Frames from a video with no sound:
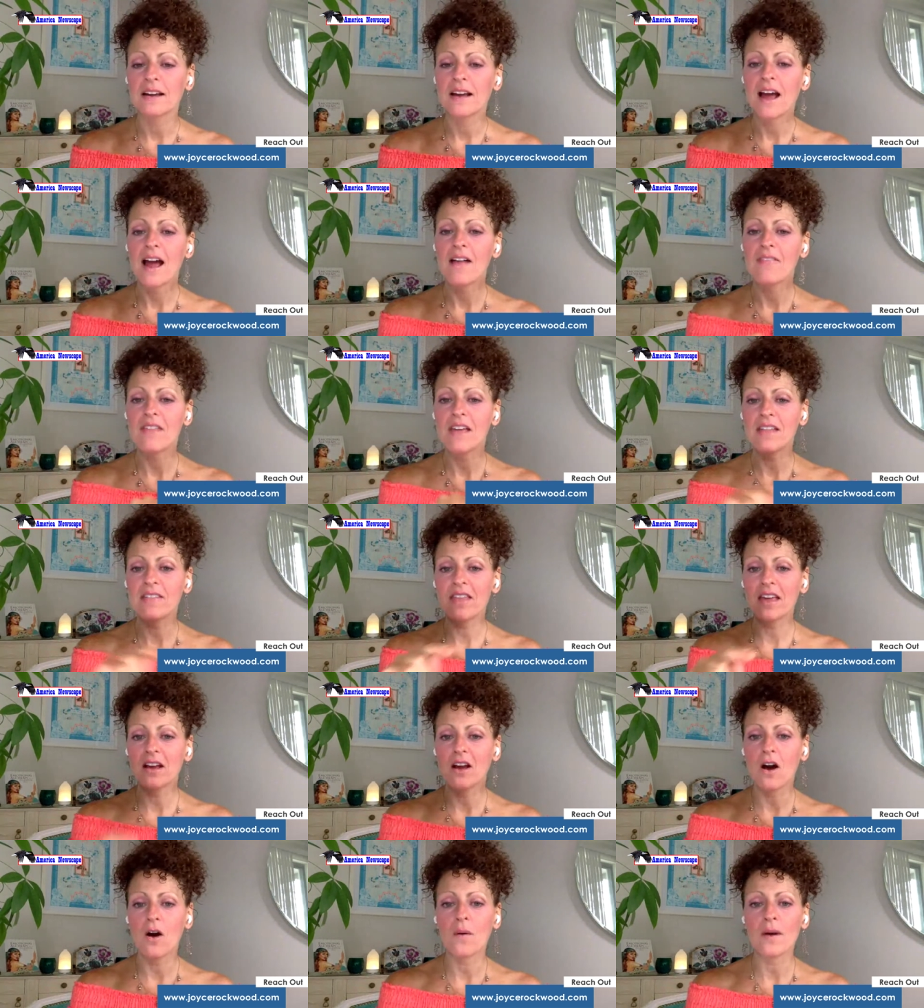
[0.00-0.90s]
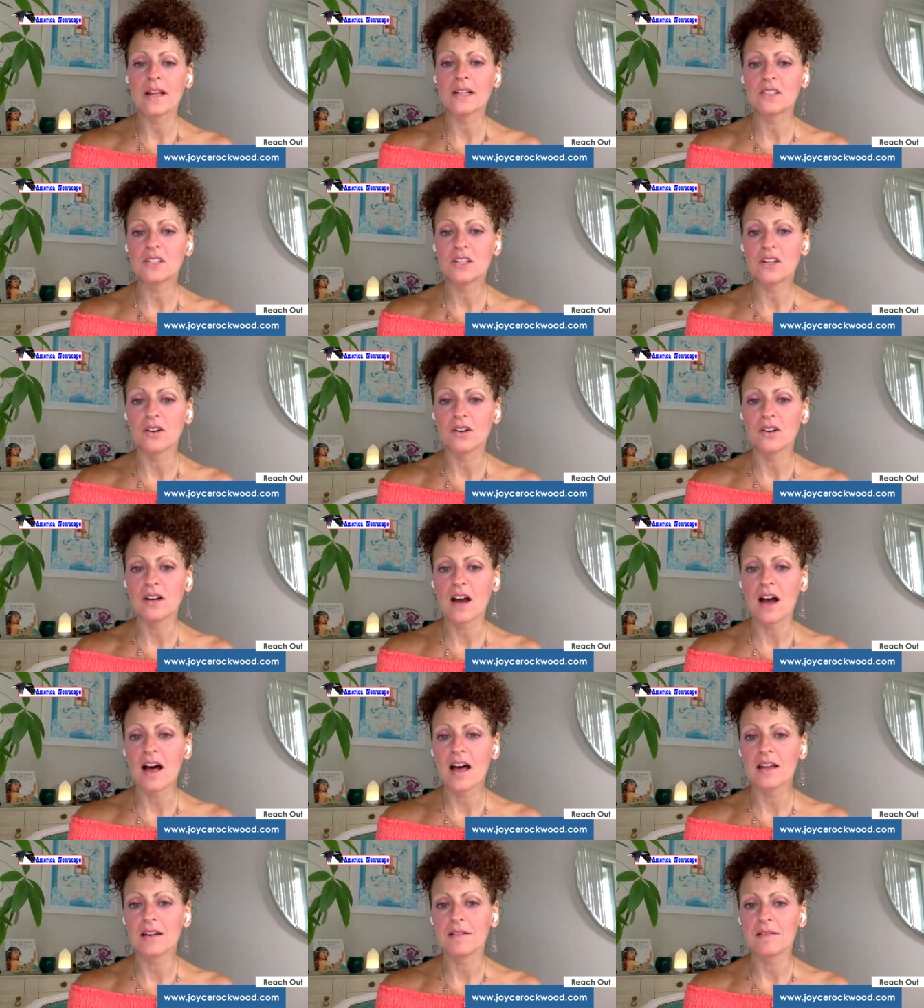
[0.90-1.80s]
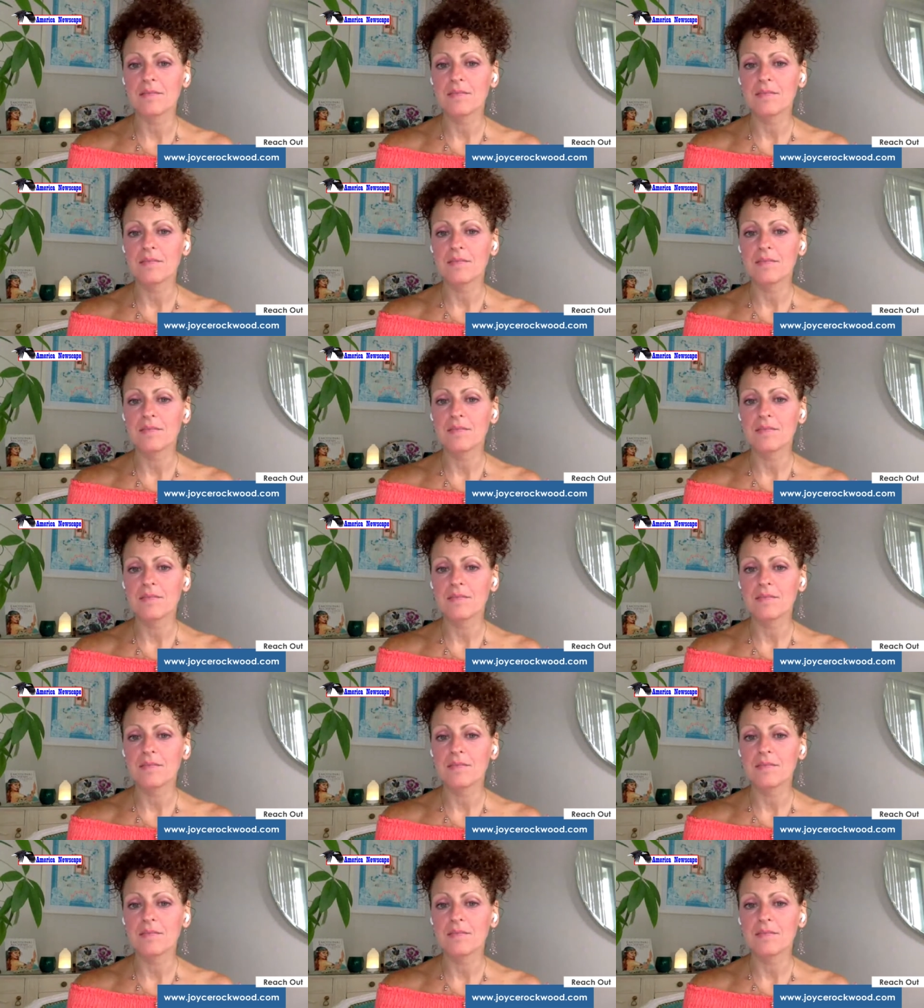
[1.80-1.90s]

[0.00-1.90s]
and then they go into your gut,